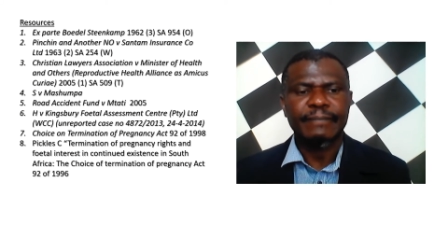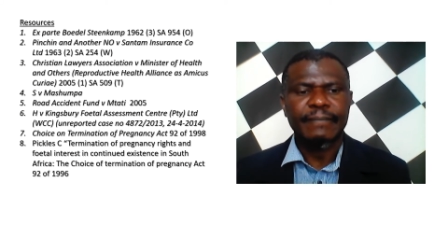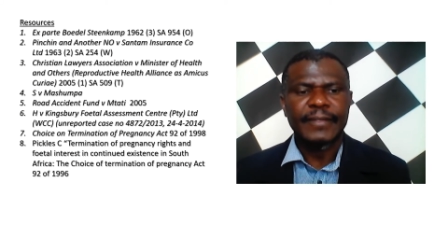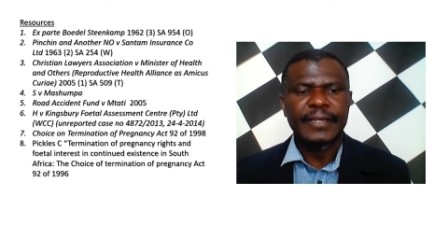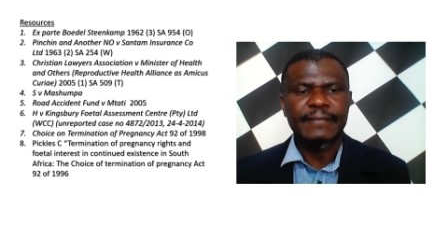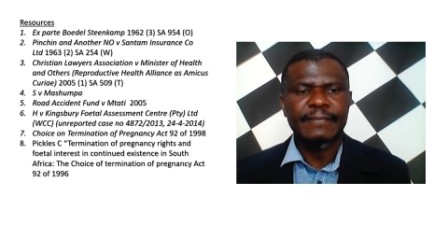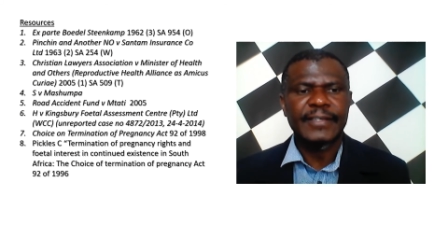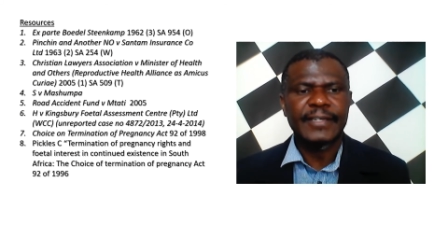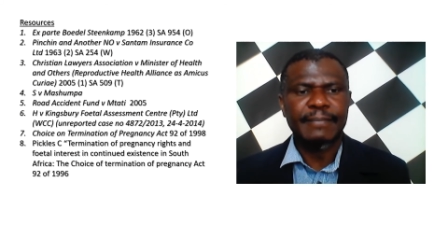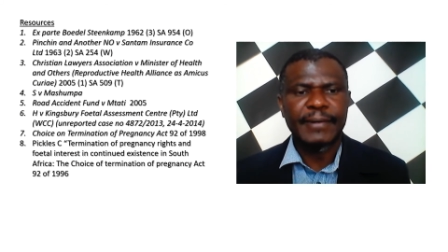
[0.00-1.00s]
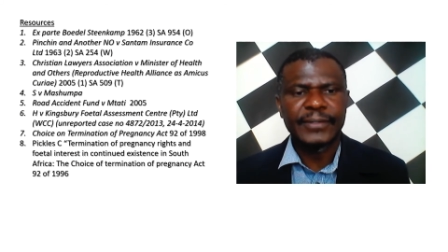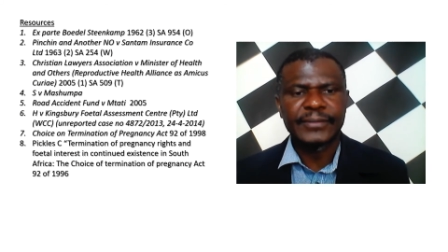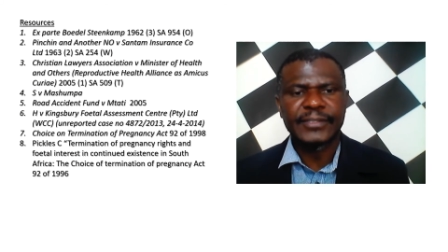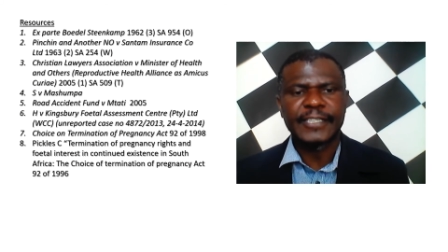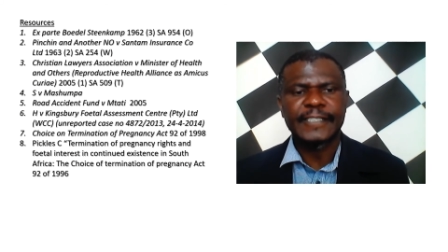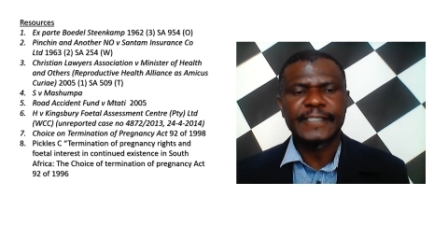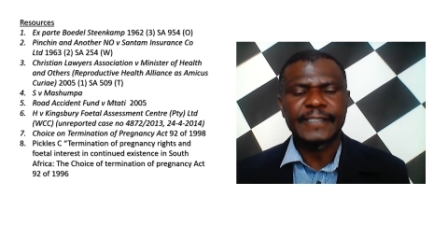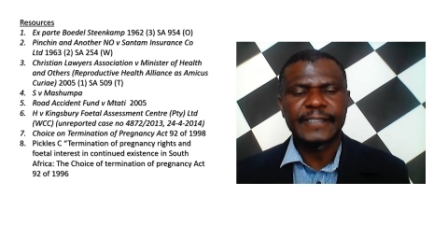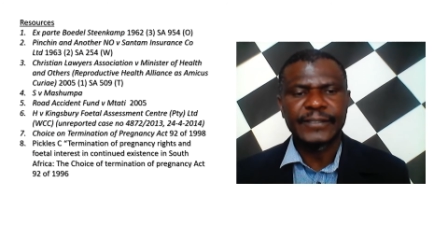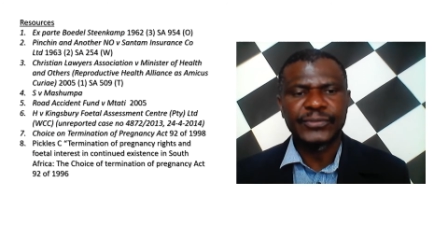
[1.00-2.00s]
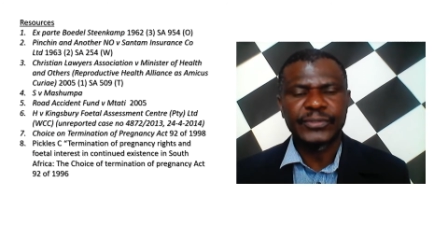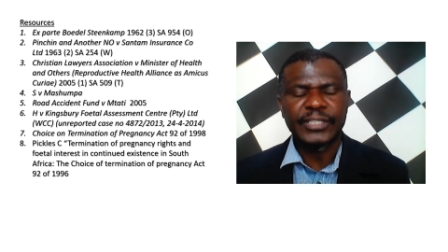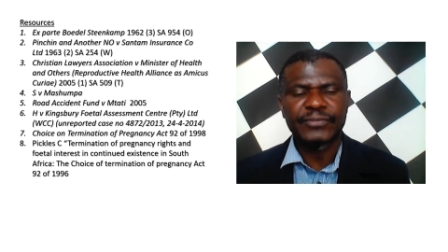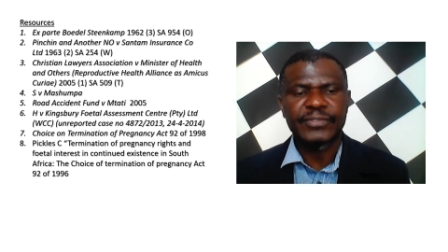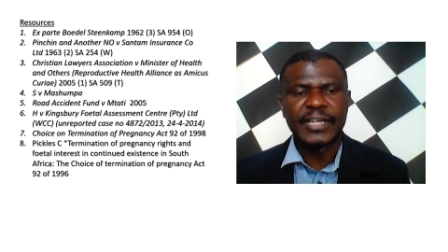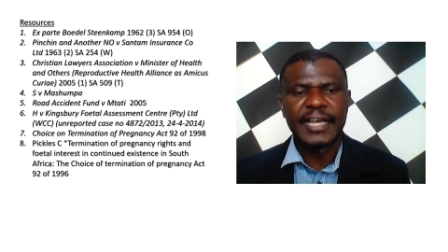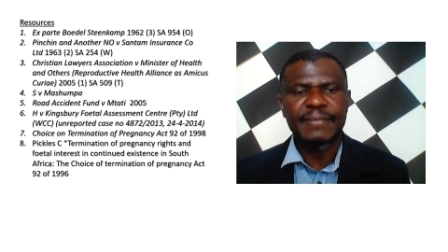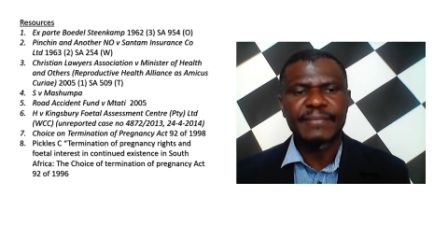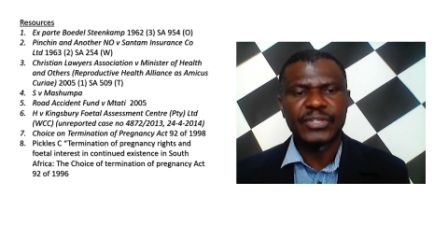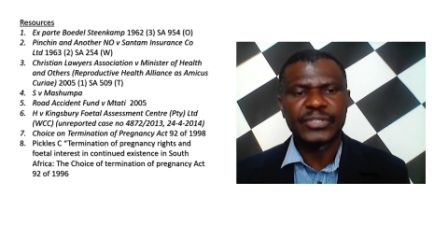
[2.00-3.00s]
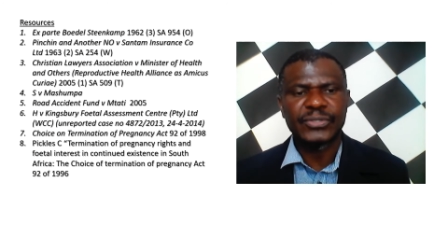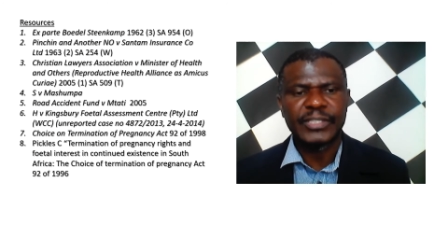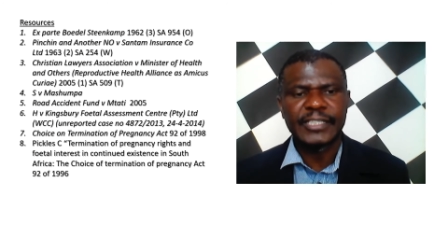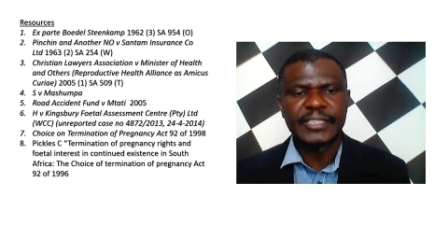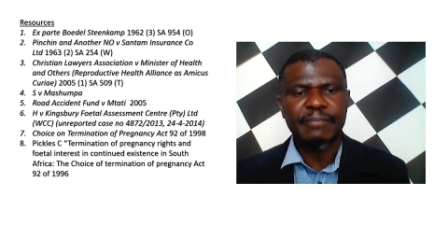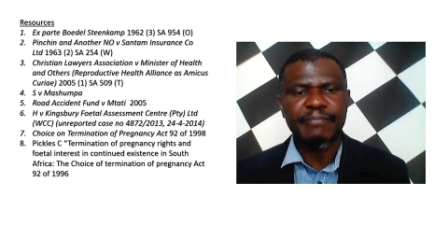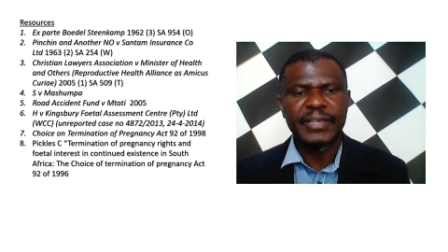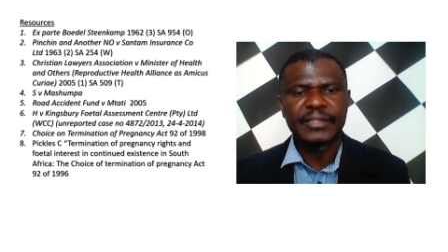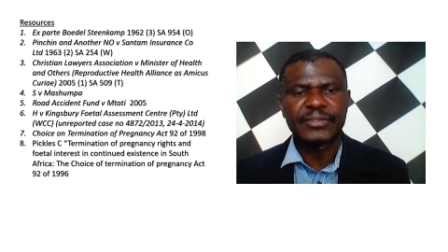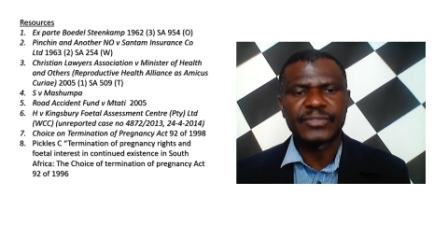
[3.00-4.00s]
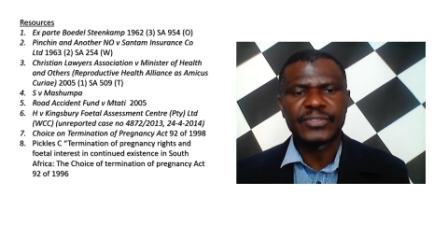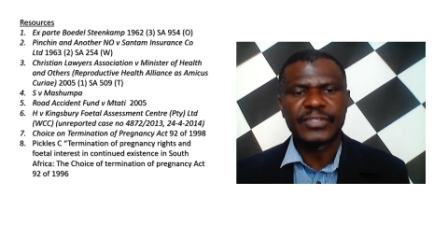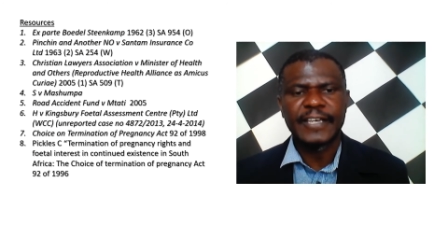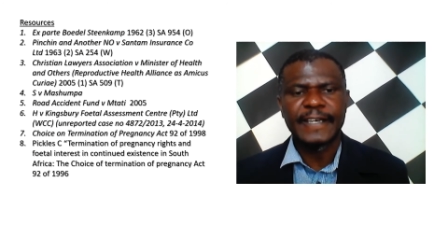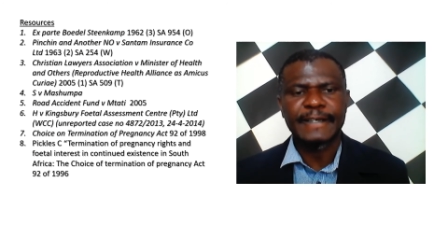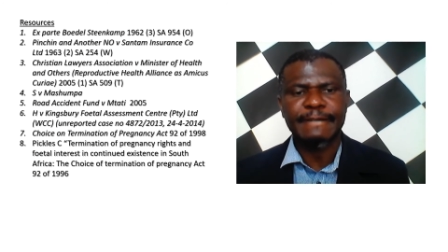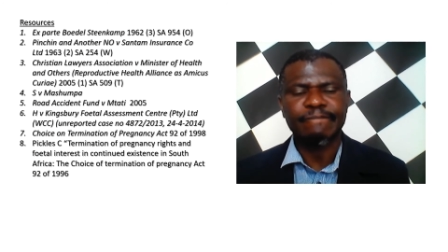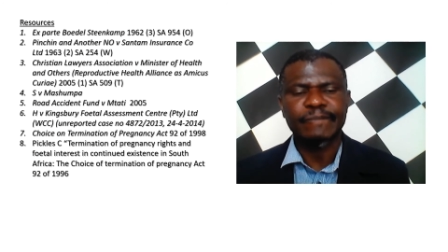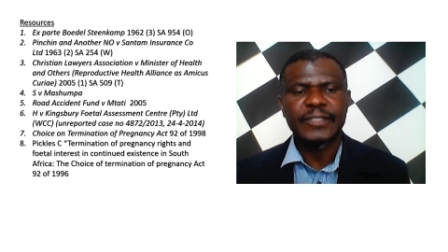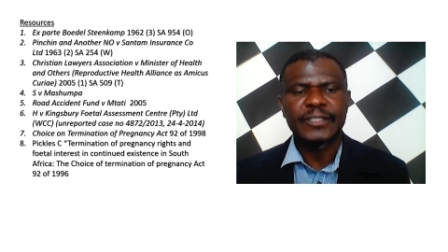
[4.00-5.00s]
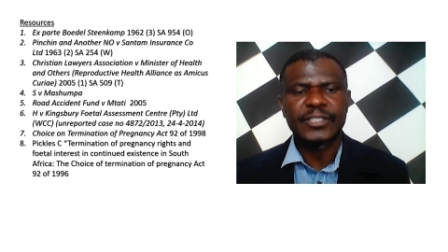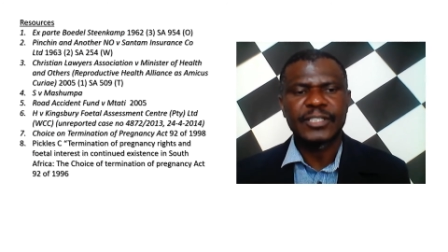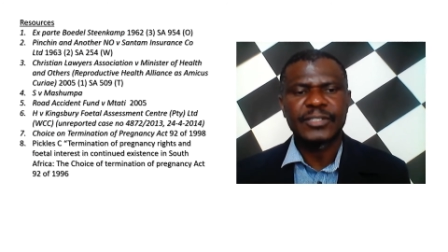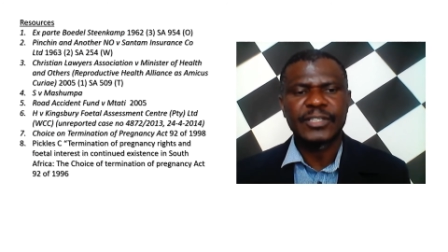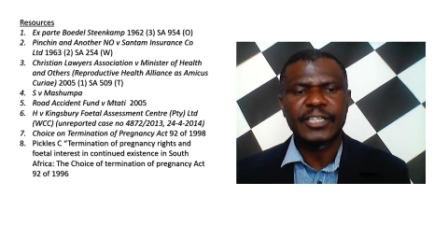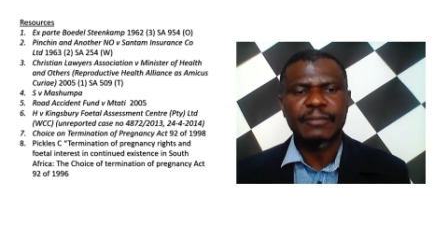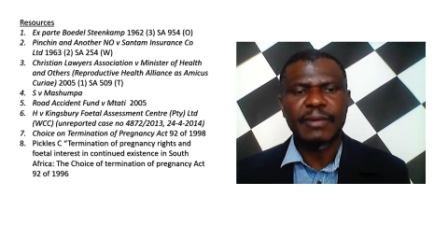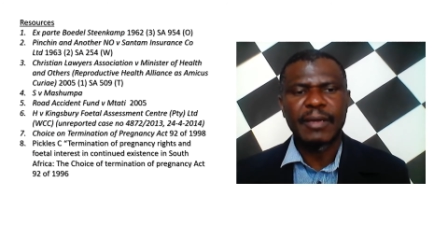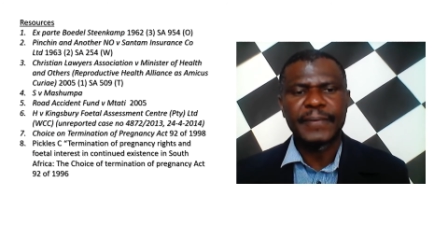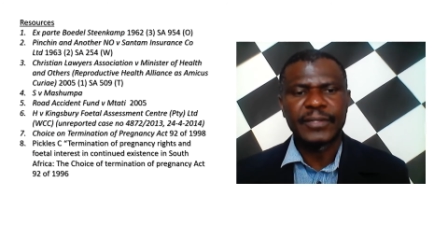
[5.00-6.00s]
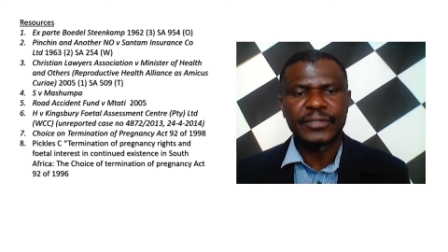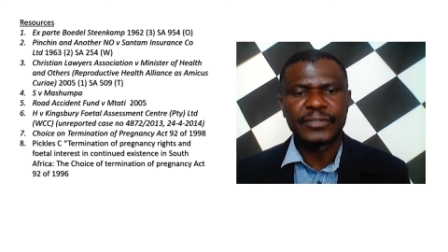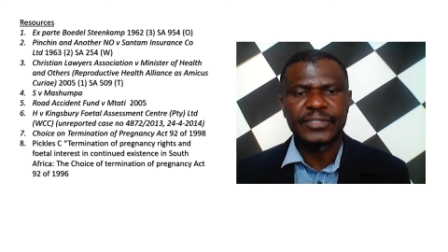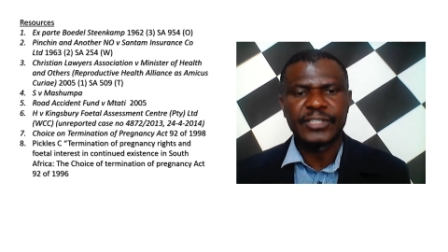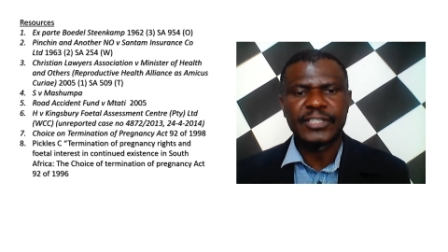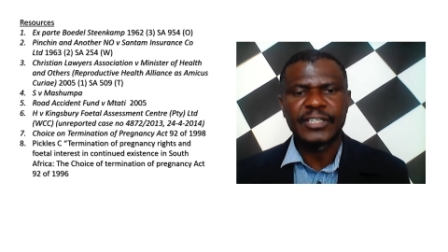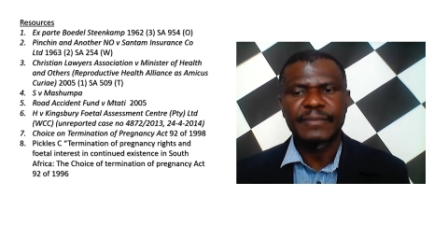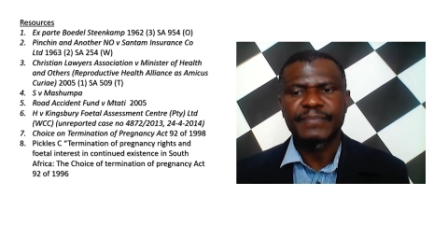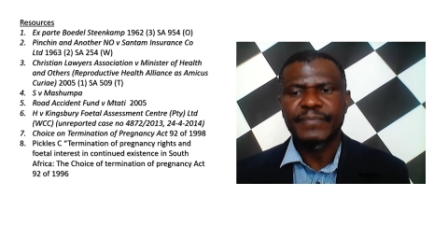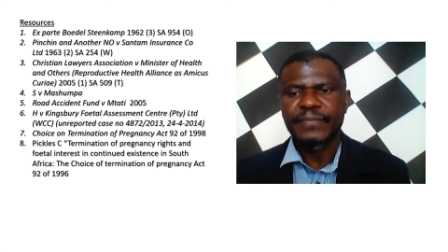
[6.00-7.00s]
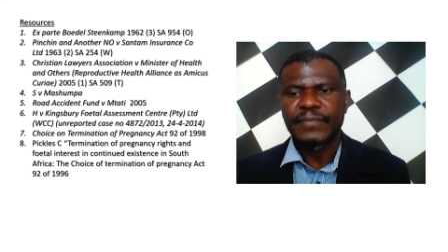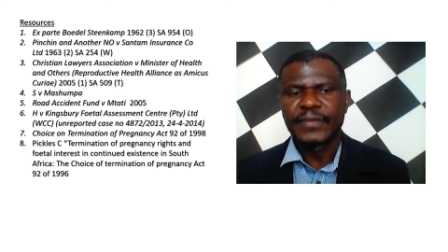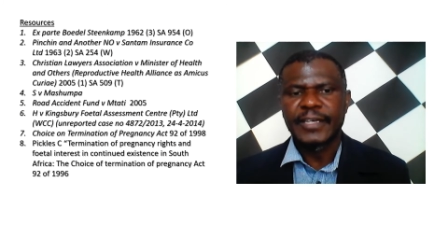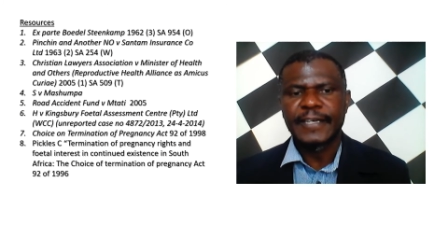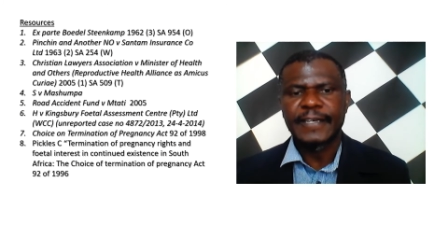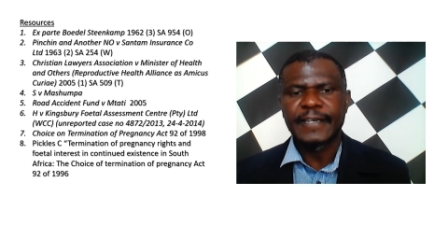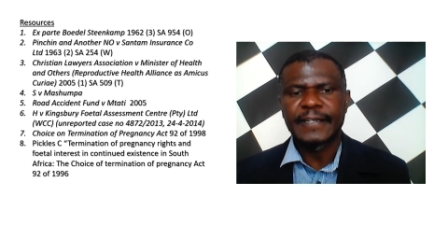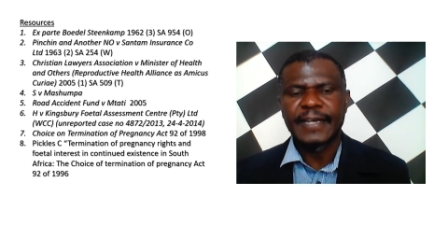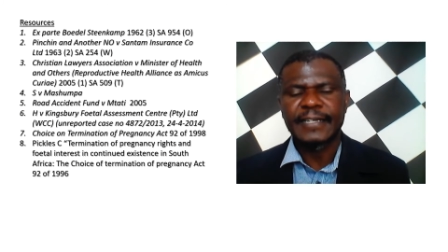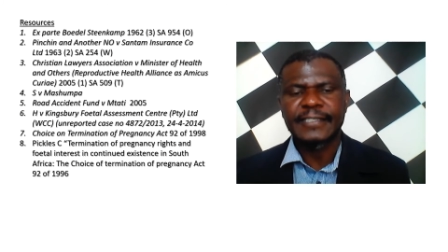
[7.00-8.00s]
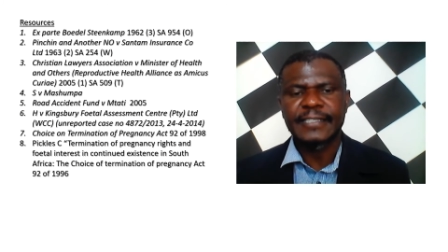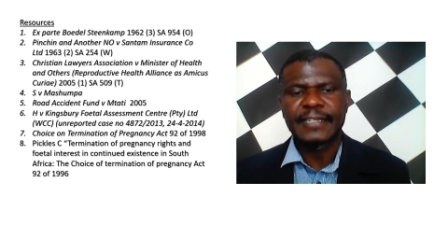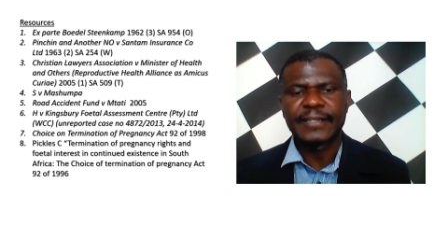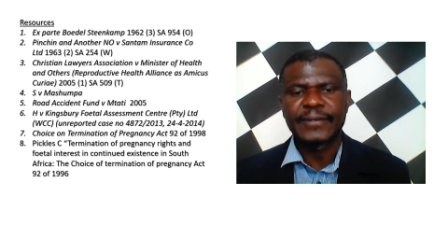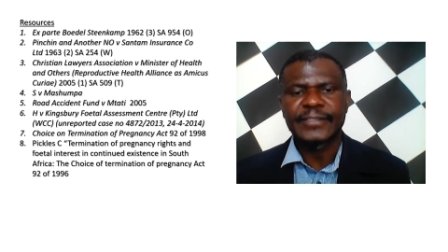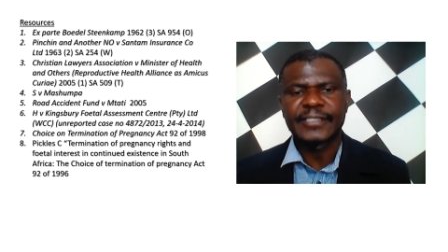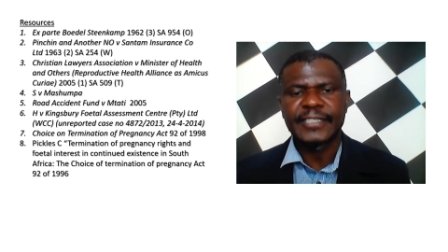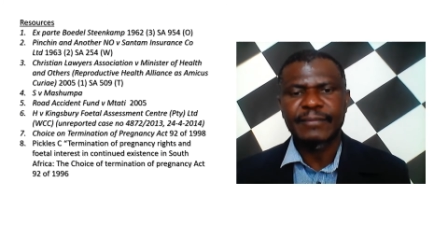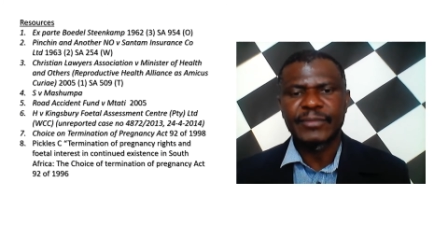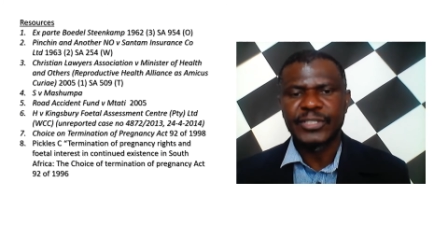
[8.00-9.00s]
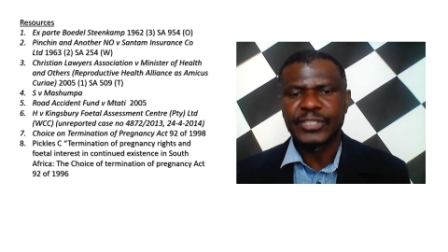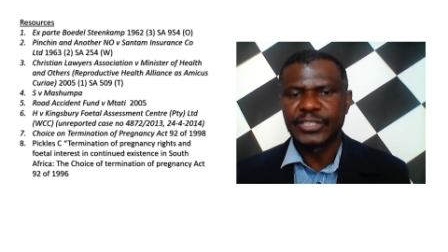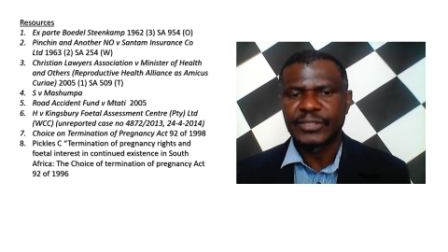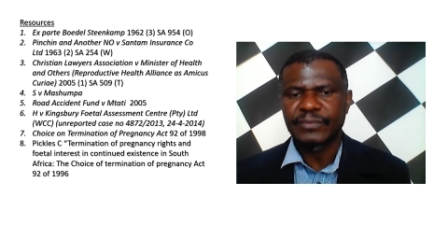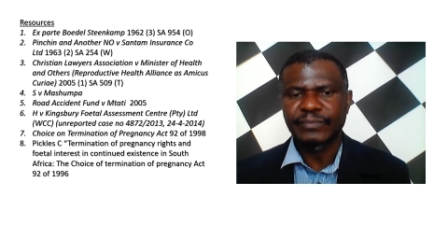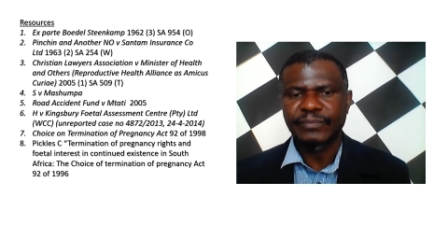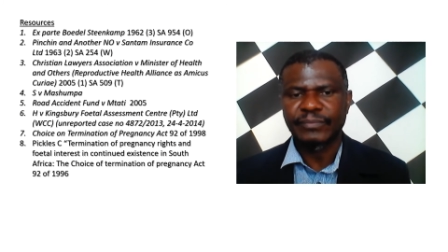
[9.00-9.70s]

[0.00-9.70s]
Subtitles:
and think about, if you have time, just read the Pickles. It's written by Pickles C, an article on the termination